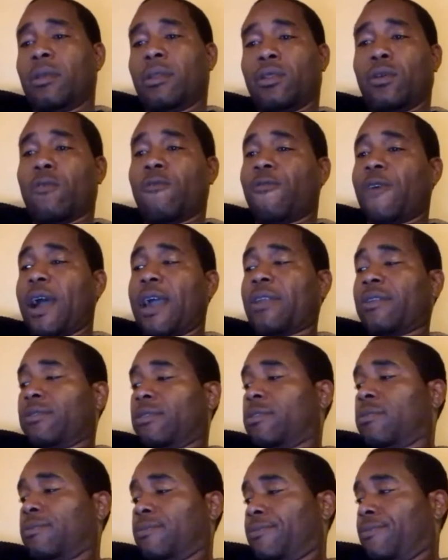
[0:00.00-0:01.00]
No
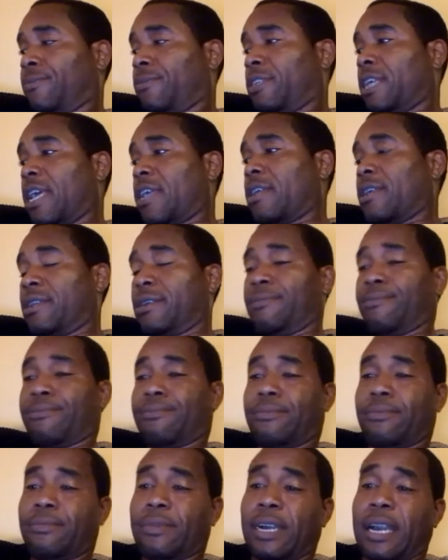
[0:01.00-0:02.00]
fighters taking it.
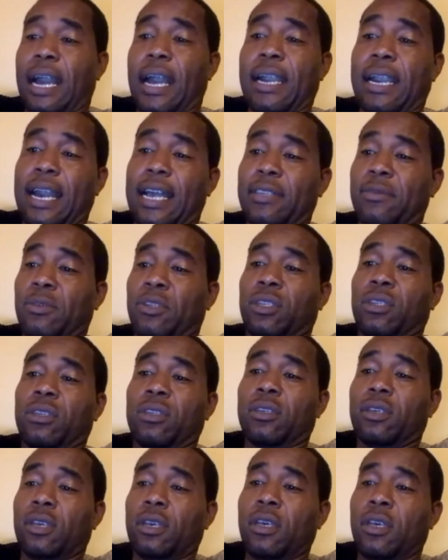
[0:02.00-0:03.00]
The guys,
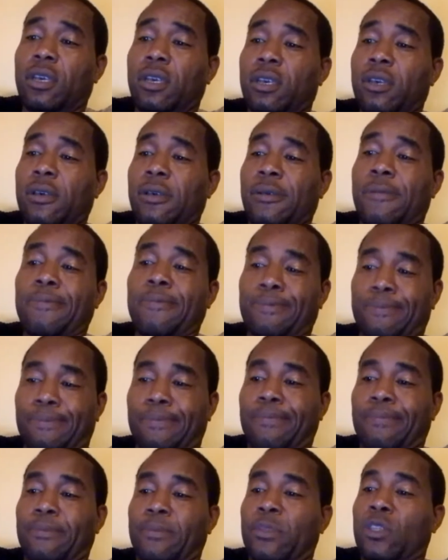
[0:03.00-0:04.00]

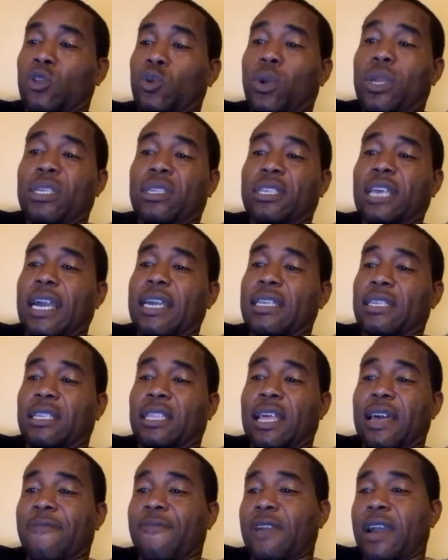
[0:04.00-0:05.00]
it's 20 seconds
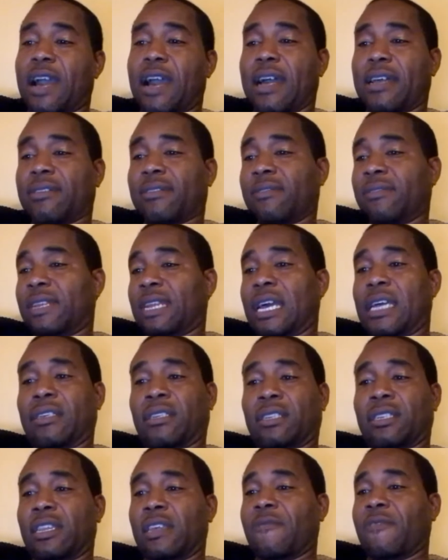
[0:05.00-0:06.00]
left, guys, and nothing
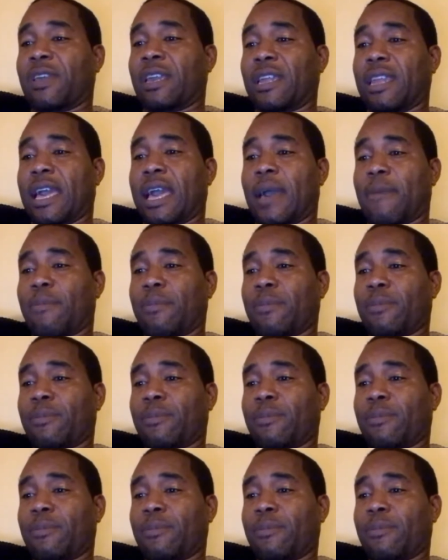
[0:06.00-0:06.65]
significant happened.